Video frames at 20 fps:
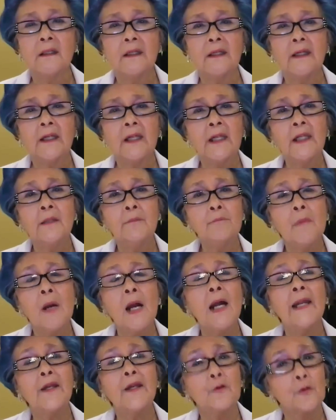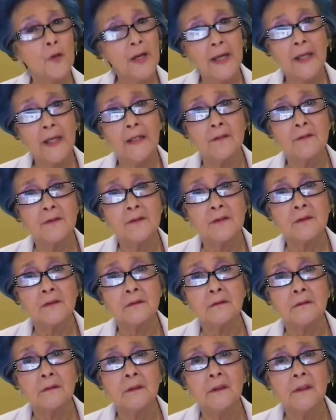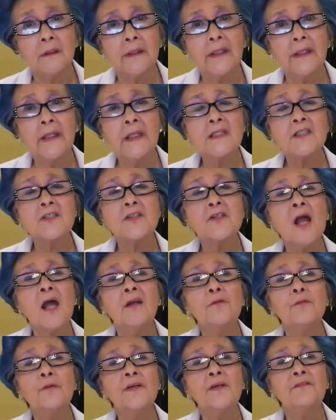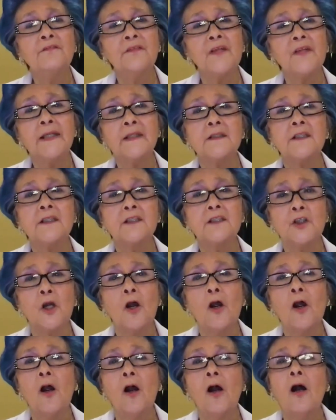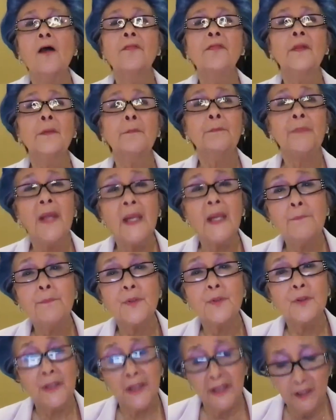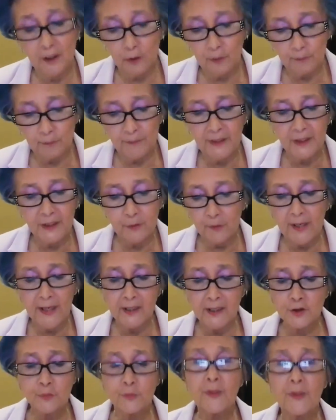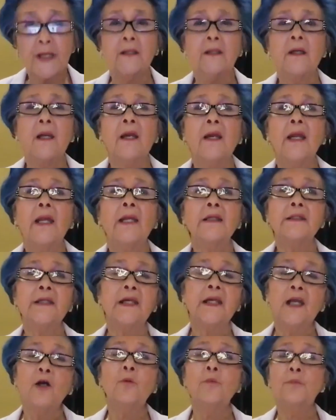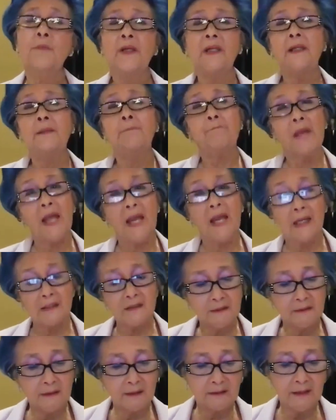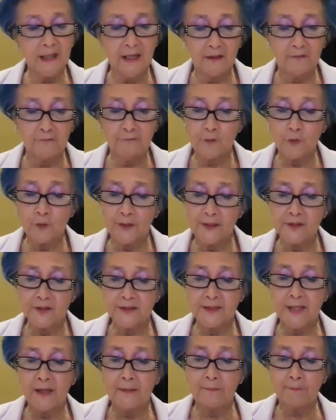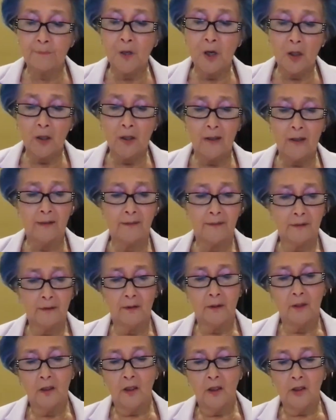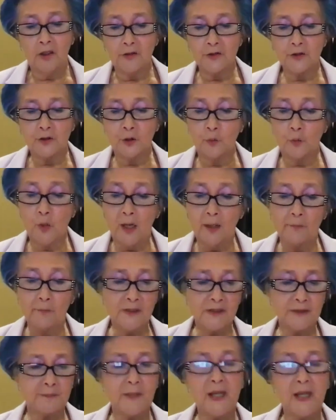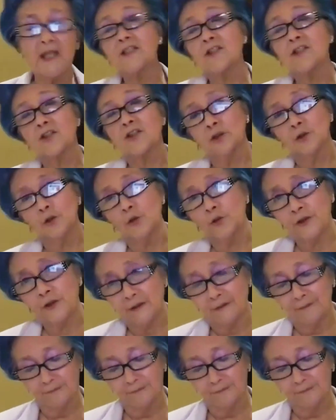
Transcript: in my grades. It is not reflected on the paper to help me graduate and to help me pass the California State Bar. So what was my solution?